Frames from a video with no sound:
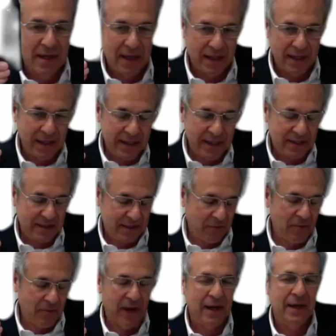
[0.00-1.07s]
In this
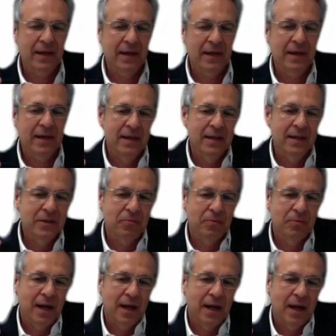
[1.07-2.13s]
way, this will
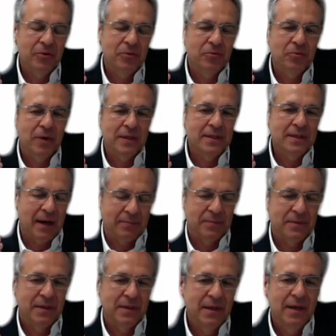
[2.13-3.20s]
allow you to
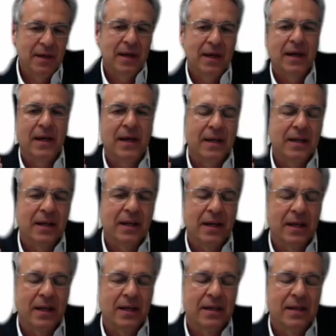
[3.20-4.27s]
adapt
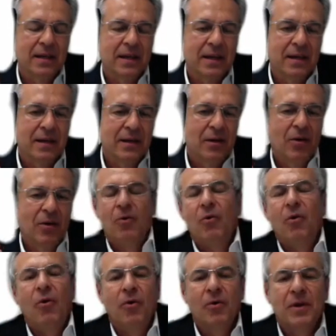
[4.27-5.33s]
in
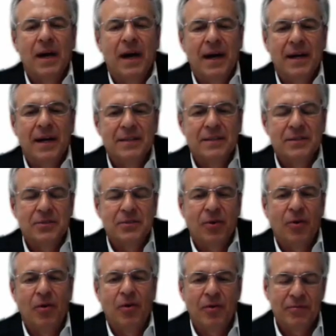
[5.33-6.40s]
all kinds
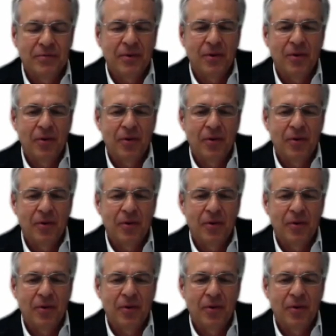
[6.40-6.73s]
of